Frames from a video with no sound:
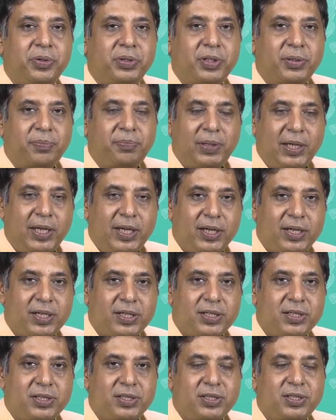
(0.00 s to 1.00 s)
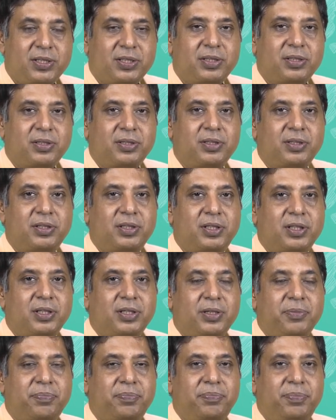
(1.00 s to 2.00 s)
the players,
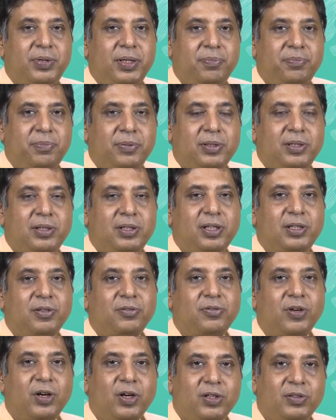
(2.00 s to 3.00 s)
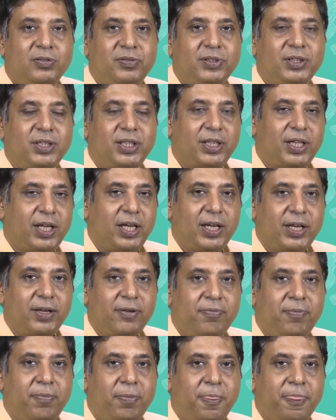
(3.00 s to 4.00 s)
the people involved in the
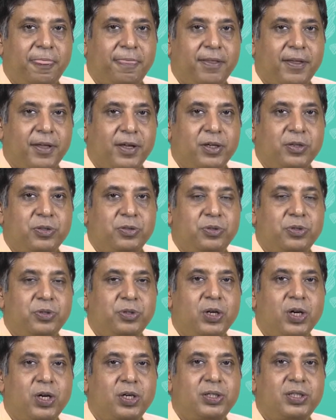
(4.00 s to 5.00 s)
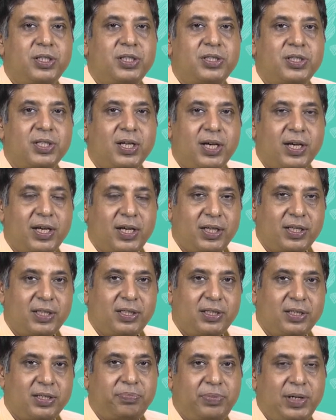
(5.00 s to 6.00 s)
game, do not
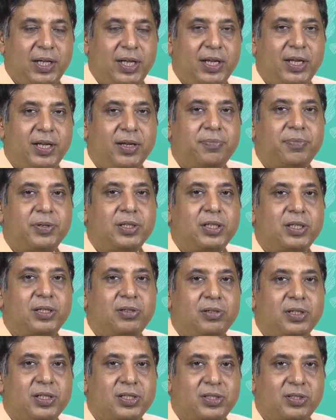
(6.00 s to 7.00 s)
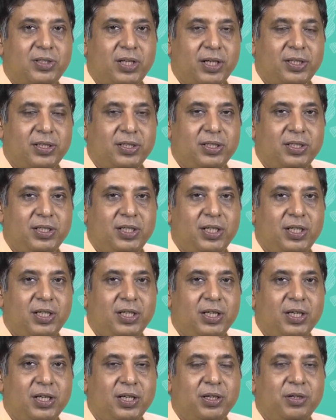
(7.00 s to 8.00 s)
decide play a particular
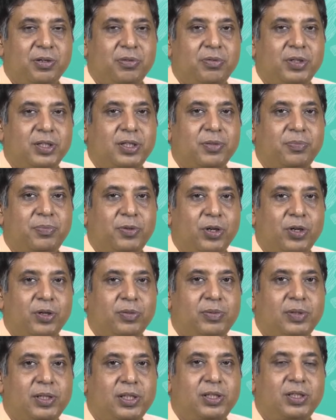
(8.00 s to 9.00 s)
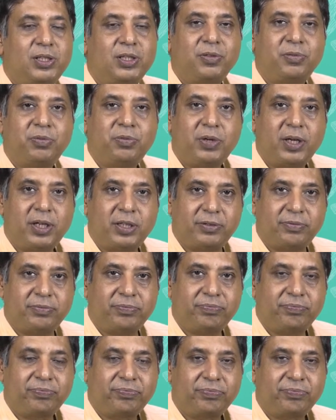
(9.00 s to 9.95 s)
strategy with a probability of 1.